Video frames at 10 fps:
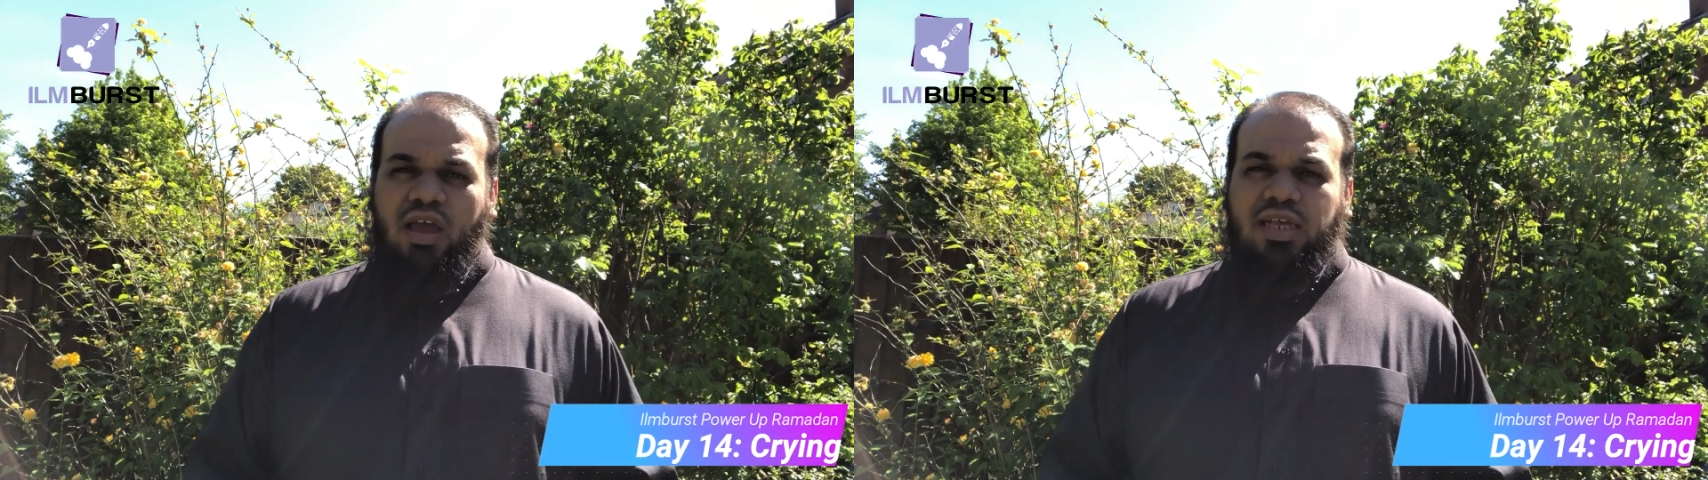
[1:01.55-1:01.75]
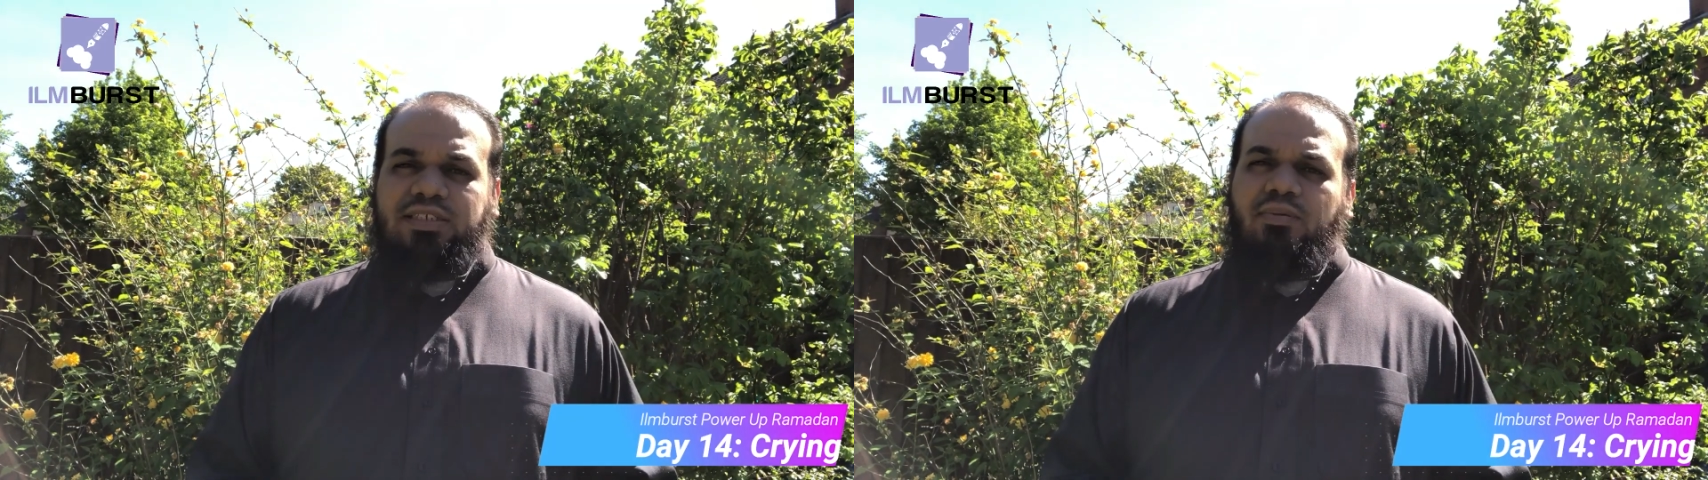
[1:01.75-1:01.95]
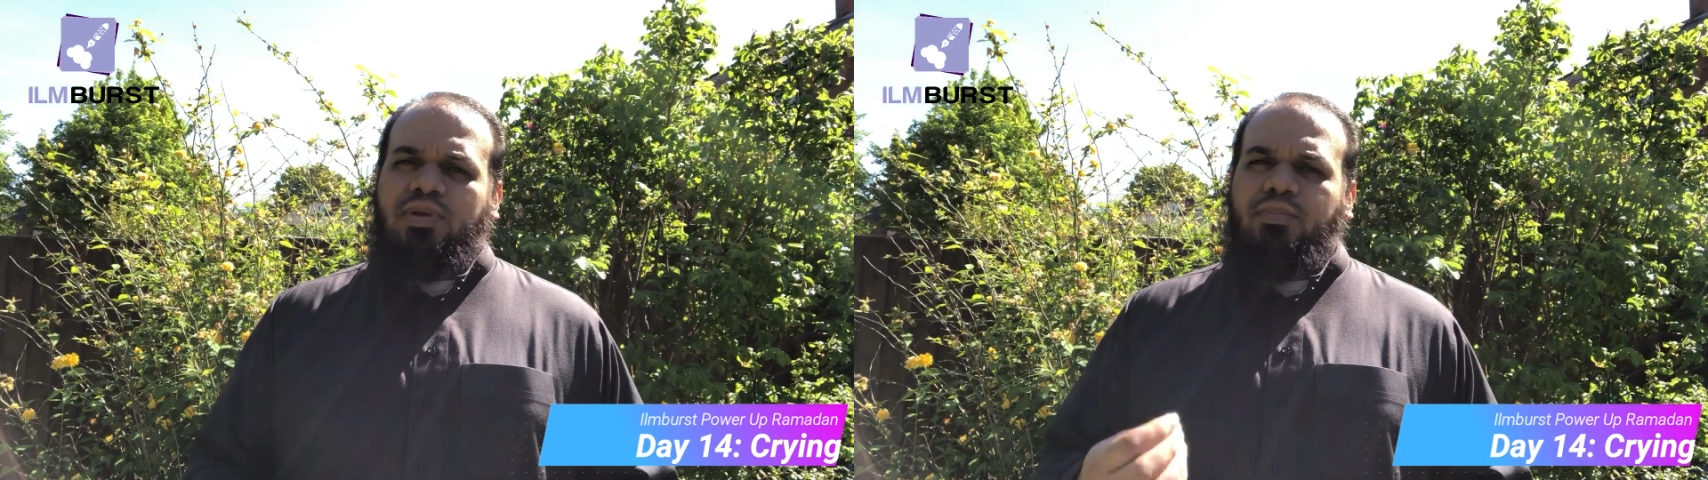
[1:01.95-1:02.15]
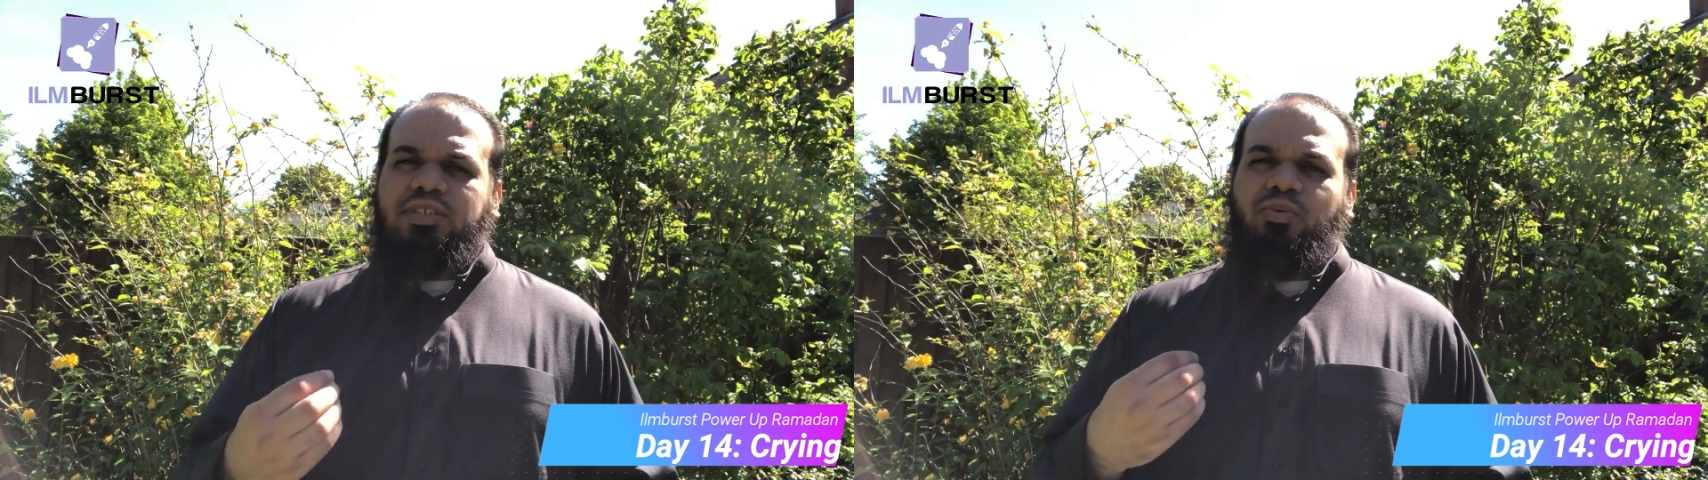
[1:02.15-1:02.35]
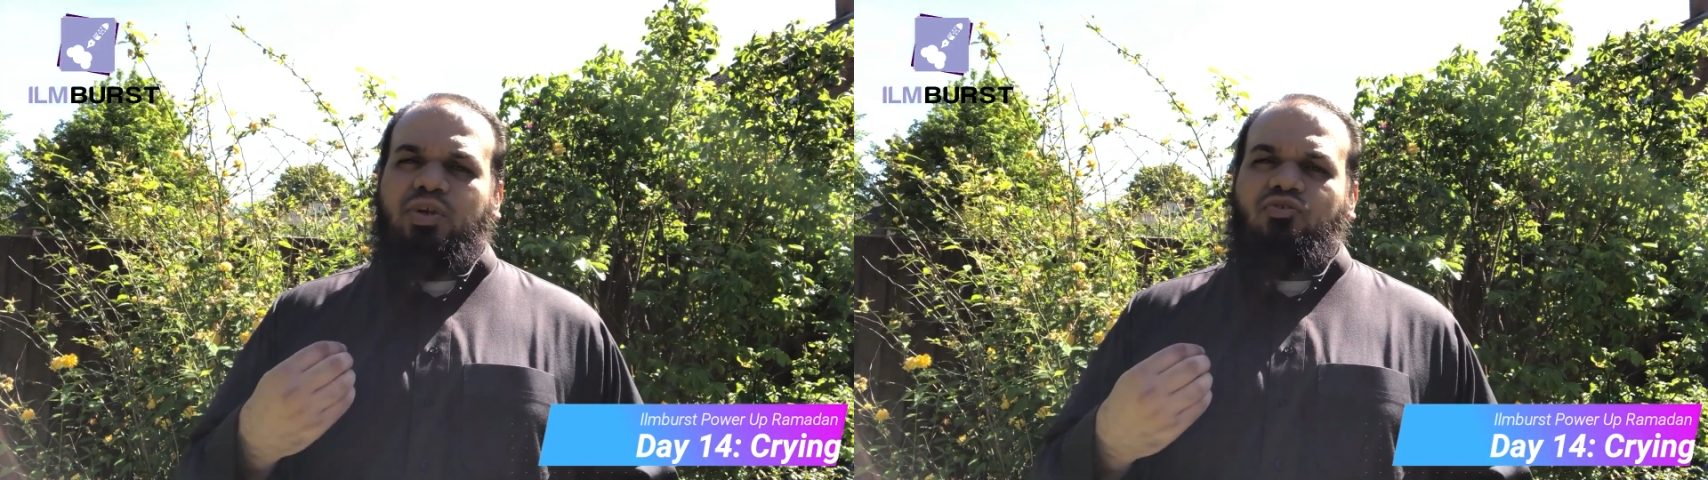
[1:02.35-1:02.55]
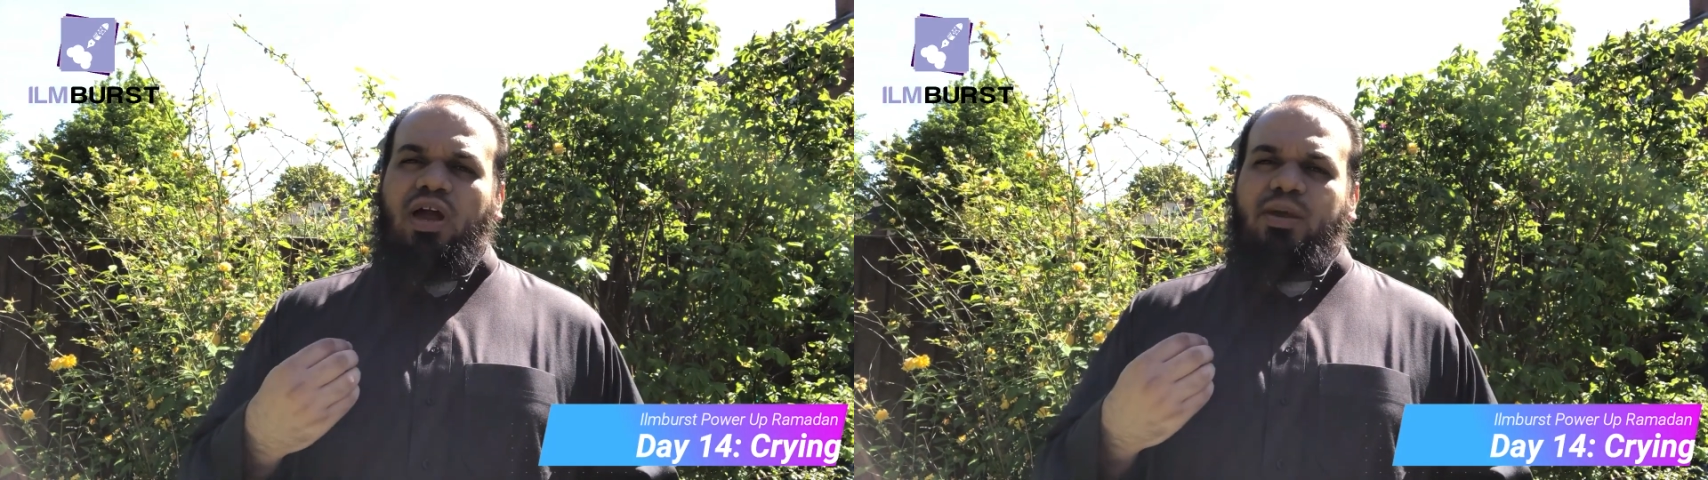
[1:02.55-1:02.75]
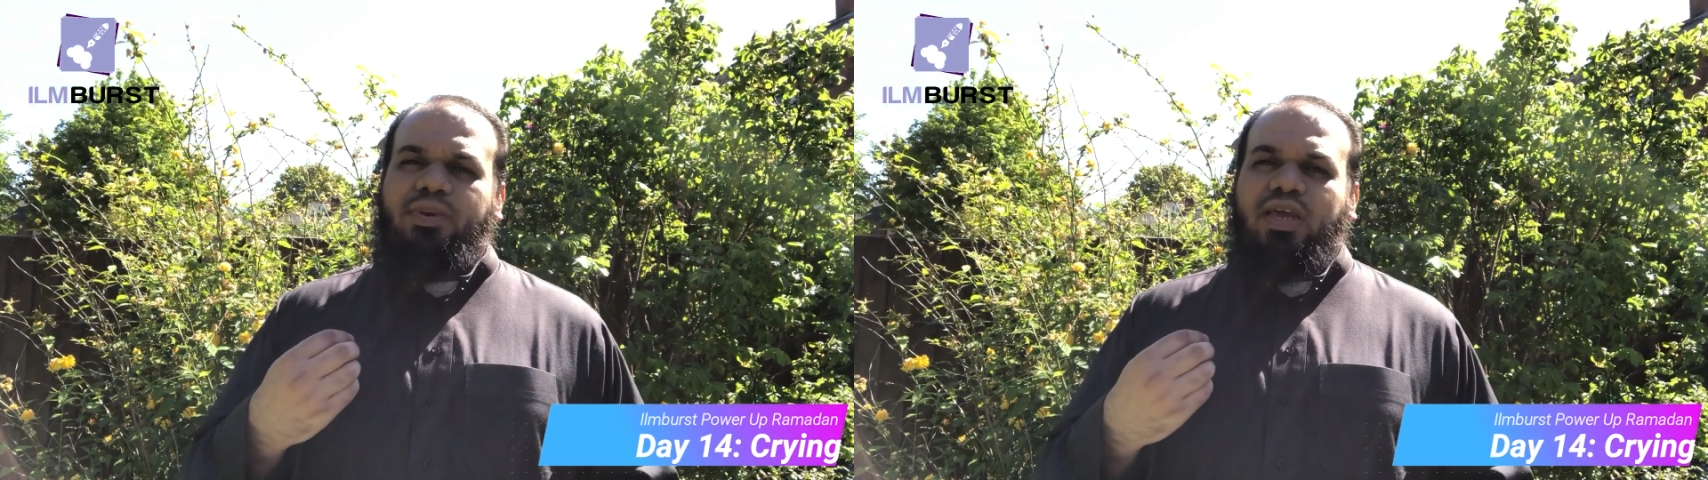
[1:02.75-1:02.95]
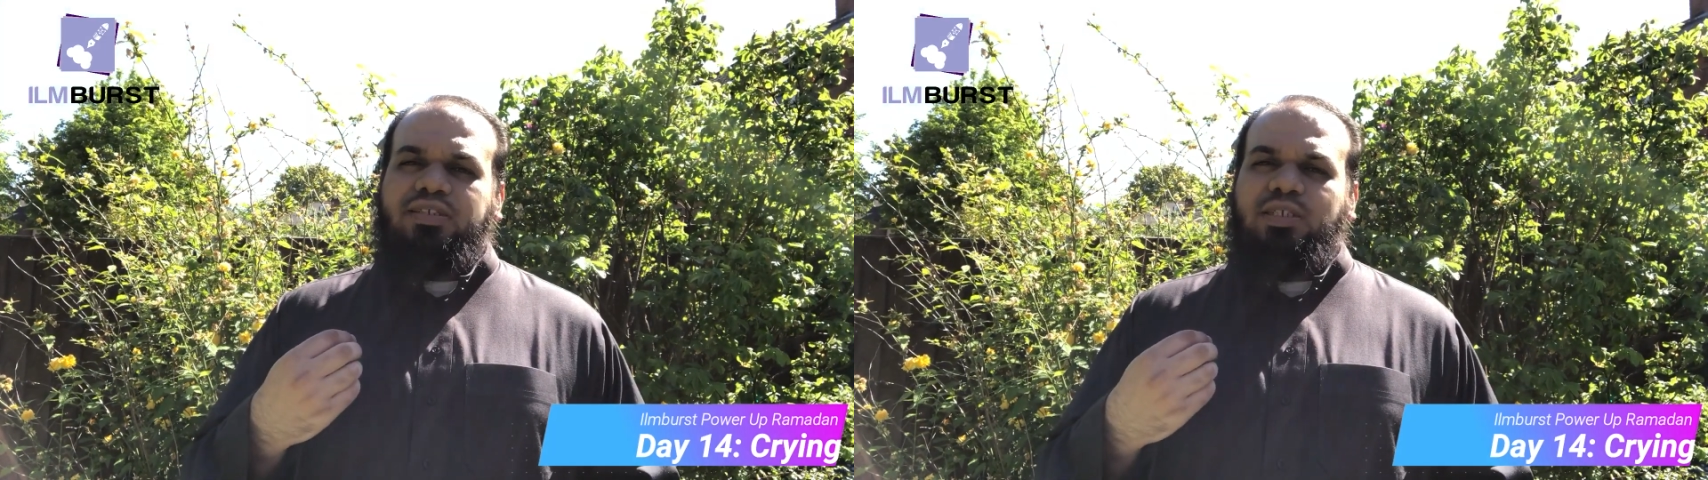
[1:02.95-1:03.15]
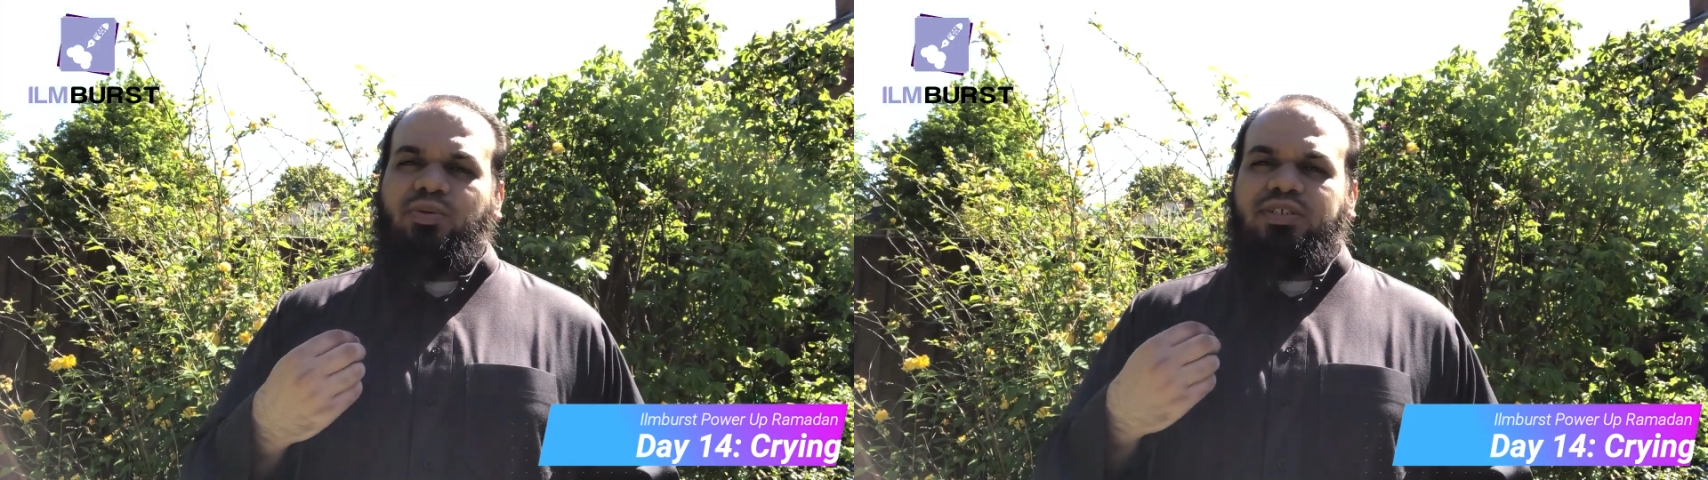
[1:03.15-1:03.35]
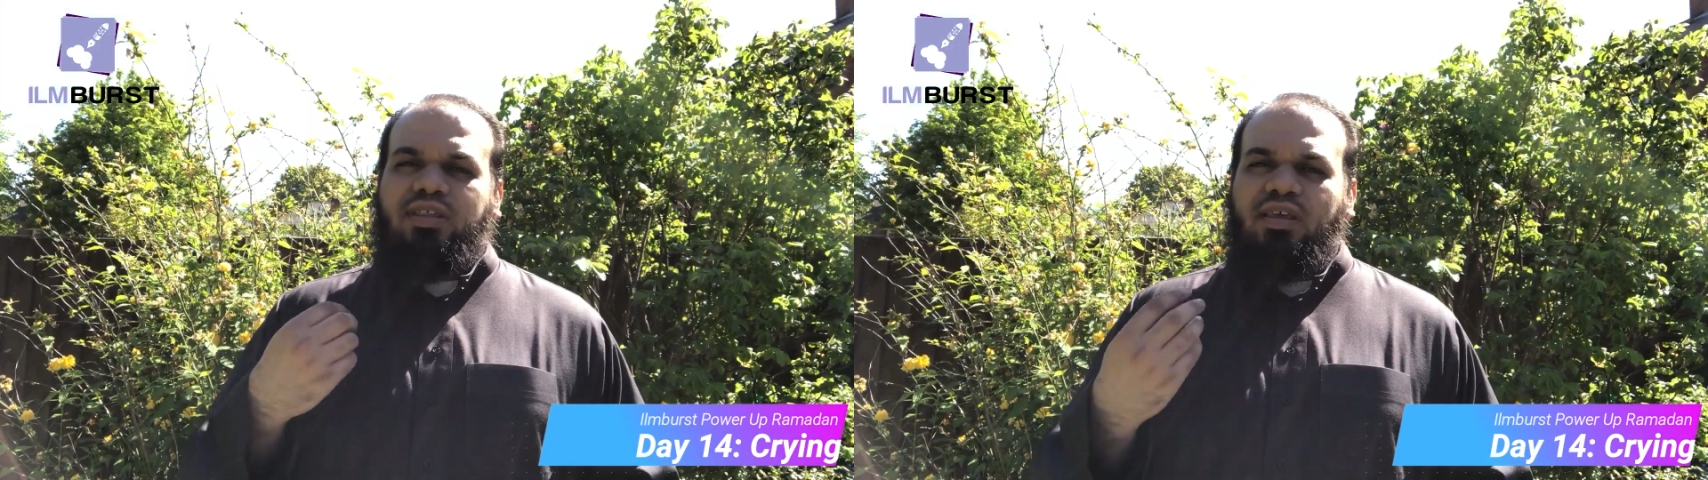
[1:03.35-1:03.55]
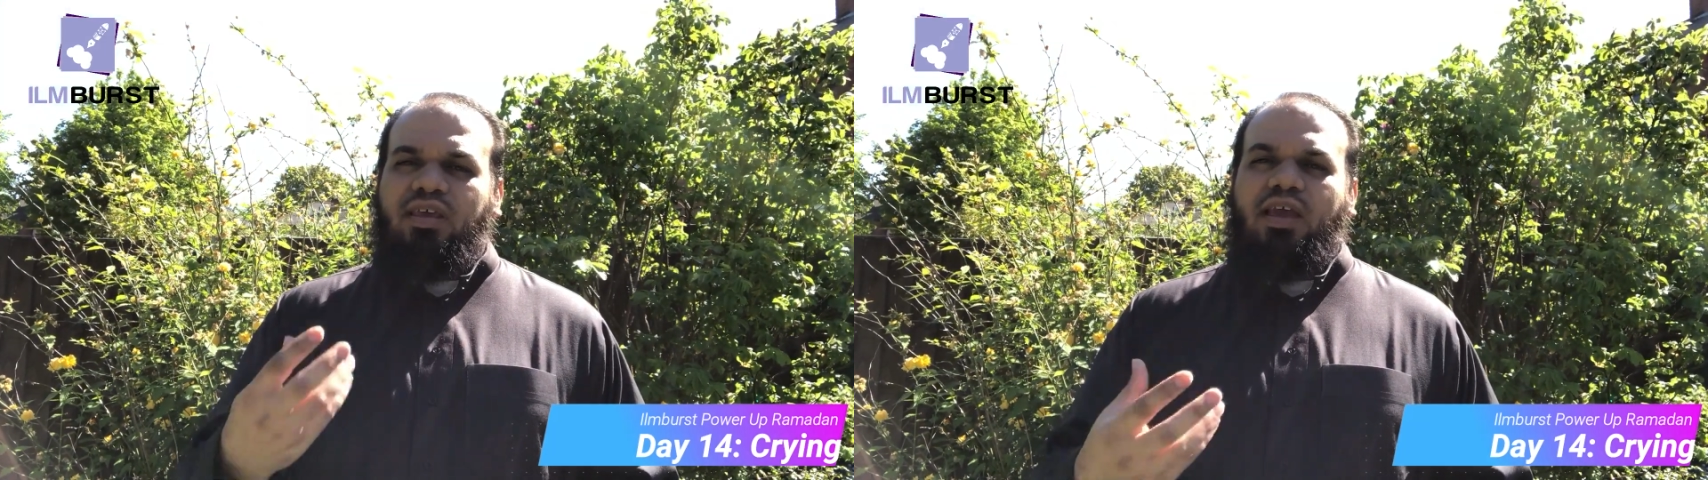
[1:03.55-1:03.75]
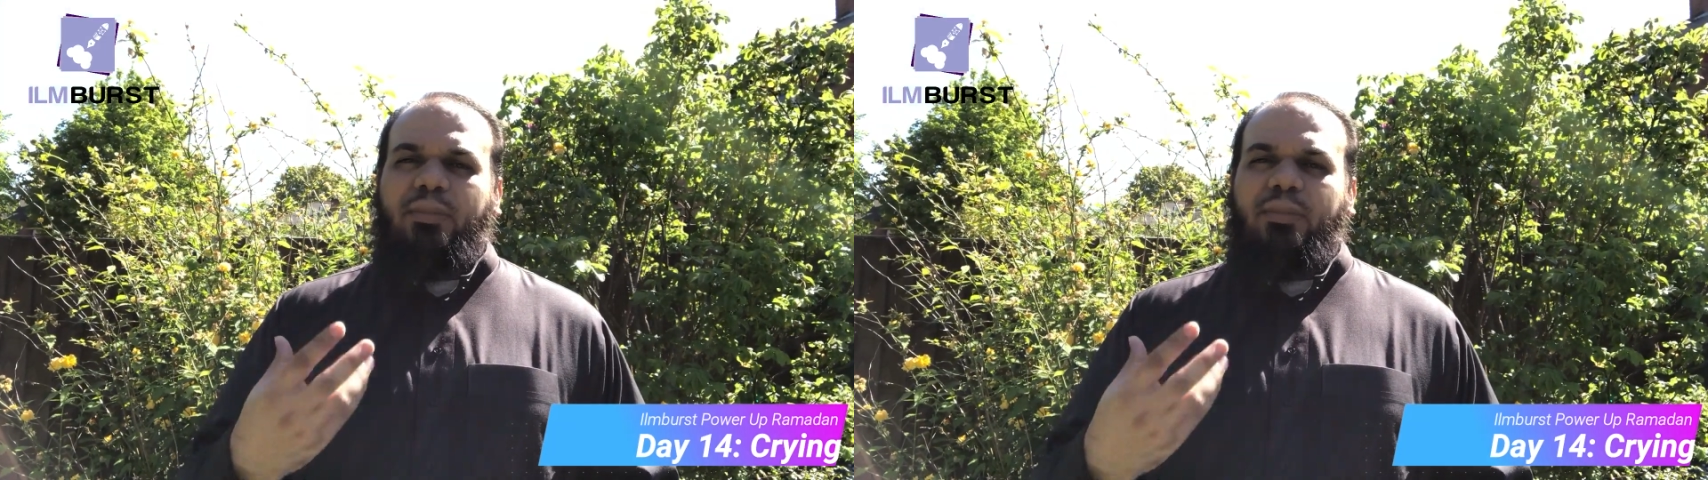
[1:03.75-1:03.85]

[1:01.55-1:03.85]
and sometimes he would cry because he was thinking